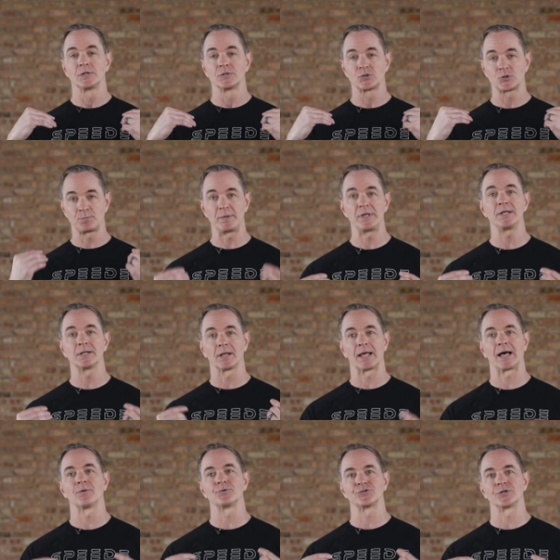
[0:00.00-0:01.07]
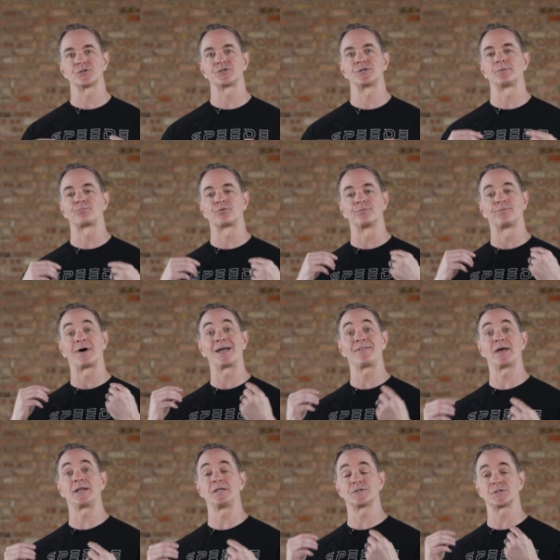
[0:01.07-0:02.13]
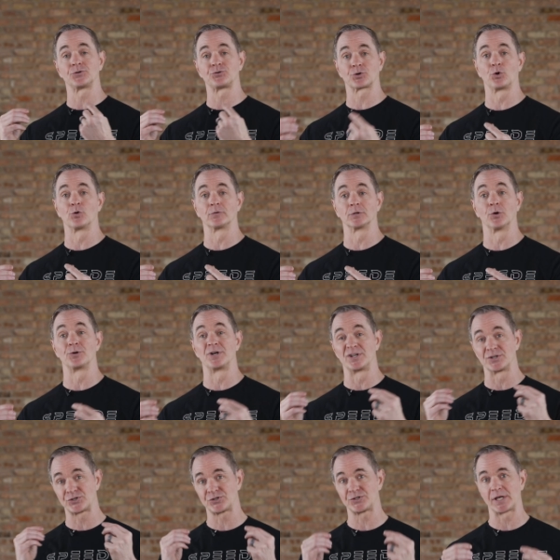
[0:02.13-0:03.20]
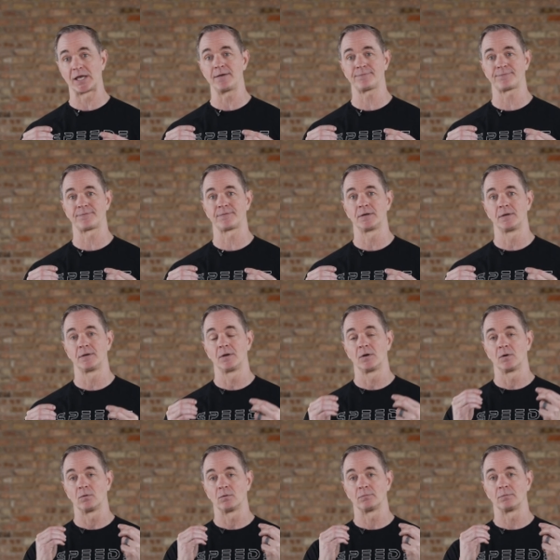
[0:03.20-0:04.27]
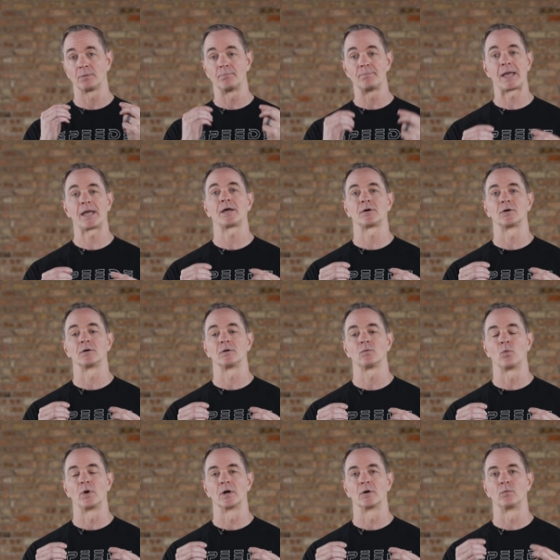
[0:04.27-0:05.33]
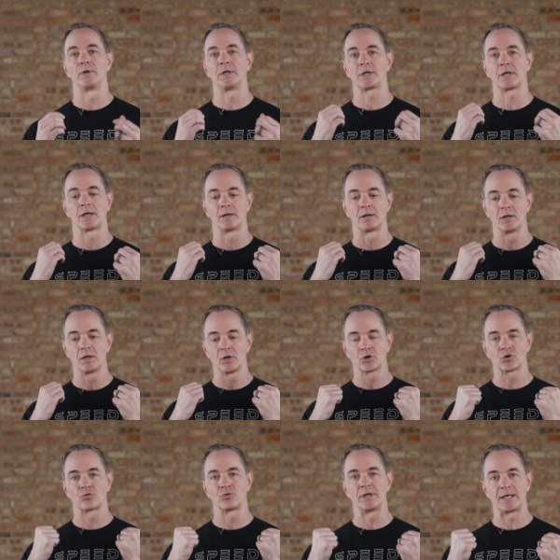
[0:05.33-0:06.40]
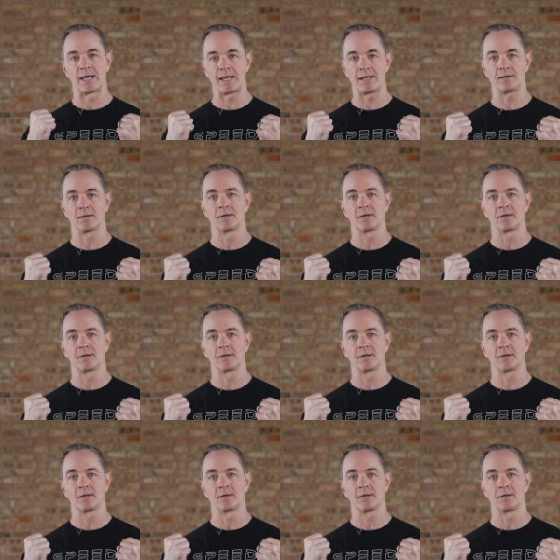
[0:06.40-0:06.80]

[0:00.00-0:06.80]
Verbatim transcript: Speede allows us to provide that eccentric overload in a safe manner where we can create